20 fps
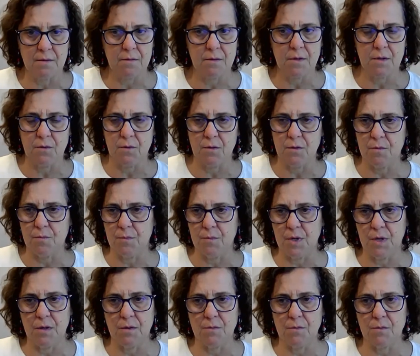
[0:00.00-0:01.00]
you know,
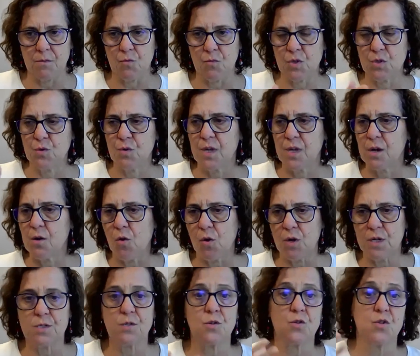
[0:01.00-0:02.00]
uh, what do they call
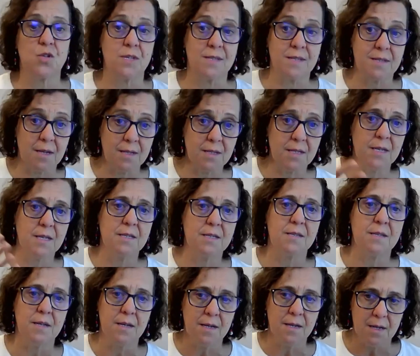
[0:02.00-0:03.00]
it, social
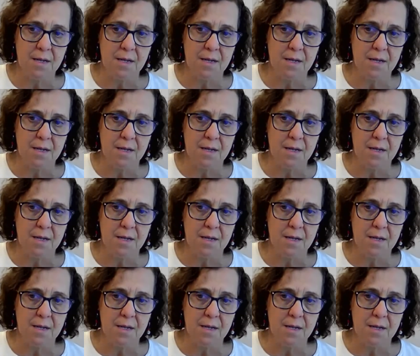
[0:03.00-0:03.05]
studies,